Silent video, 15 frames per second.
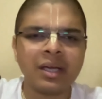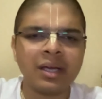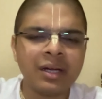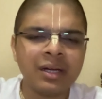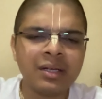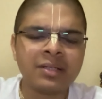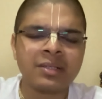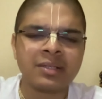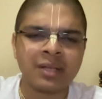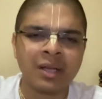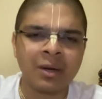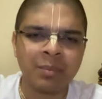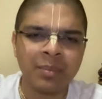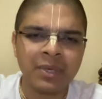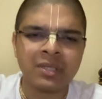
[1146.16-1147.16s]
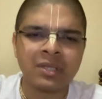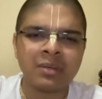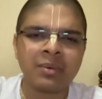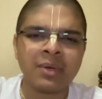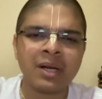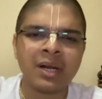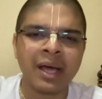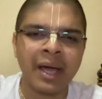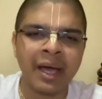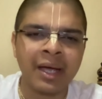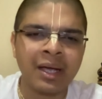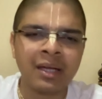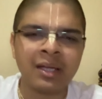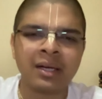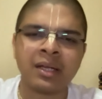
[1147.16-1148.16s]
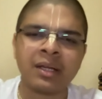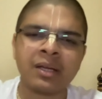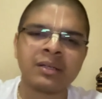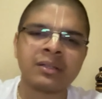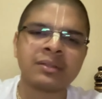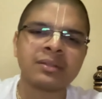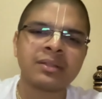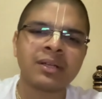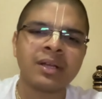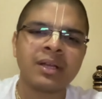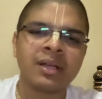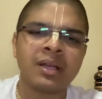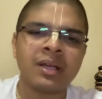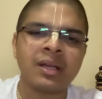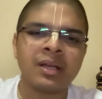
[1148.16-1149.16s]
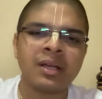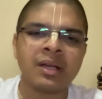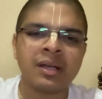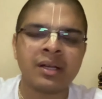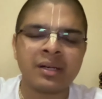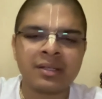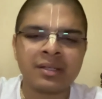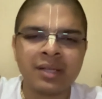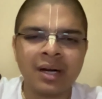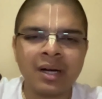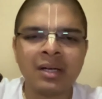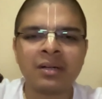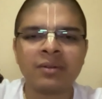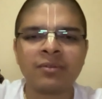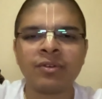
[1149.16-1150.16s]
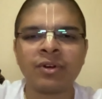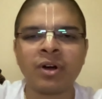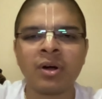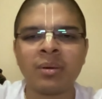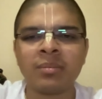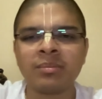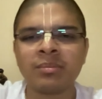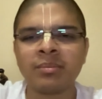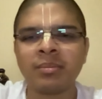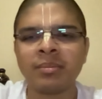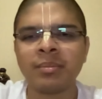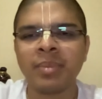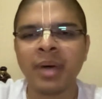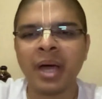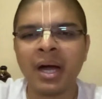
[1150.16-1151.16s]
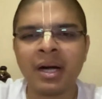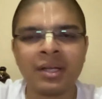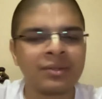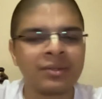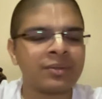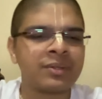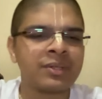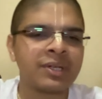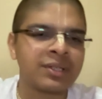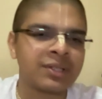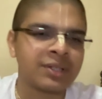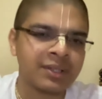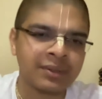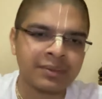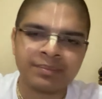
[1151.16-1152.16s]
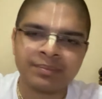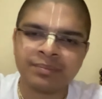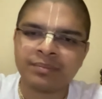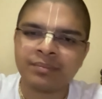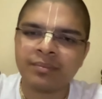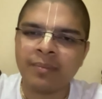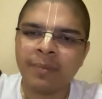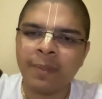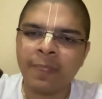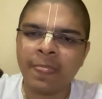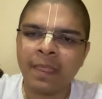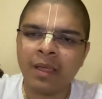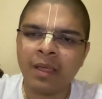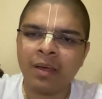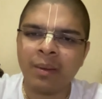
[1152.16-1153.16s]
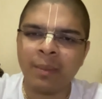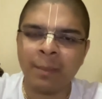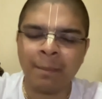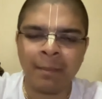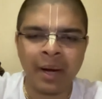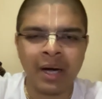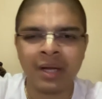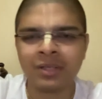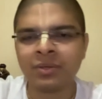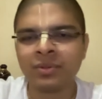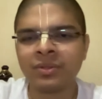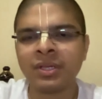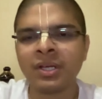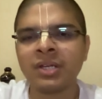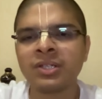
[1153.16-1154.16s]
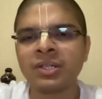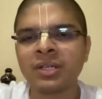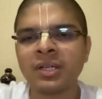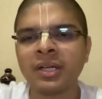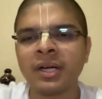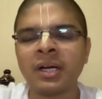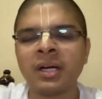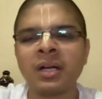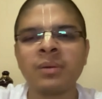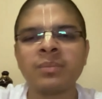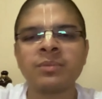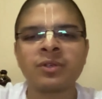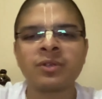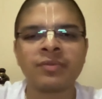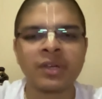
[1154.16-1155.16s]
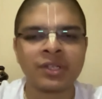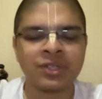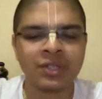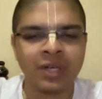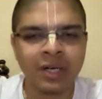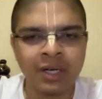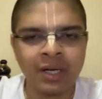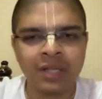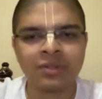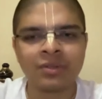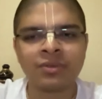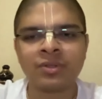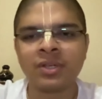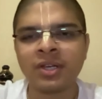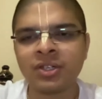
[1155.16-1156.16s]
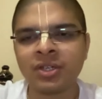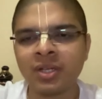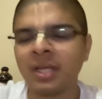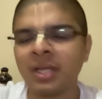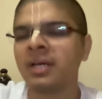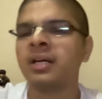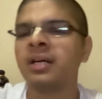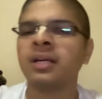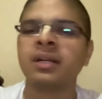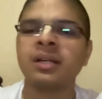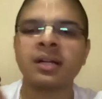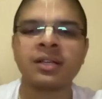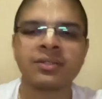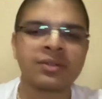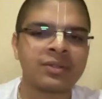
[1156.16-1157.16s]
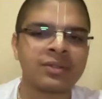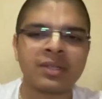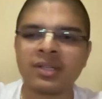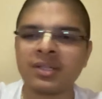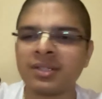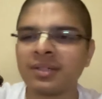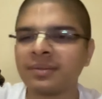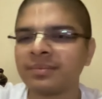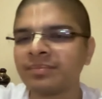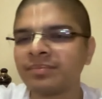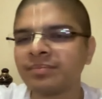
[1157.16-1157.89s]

irrepressible hankering result from bad association. Bad association in terms of external association and internal association.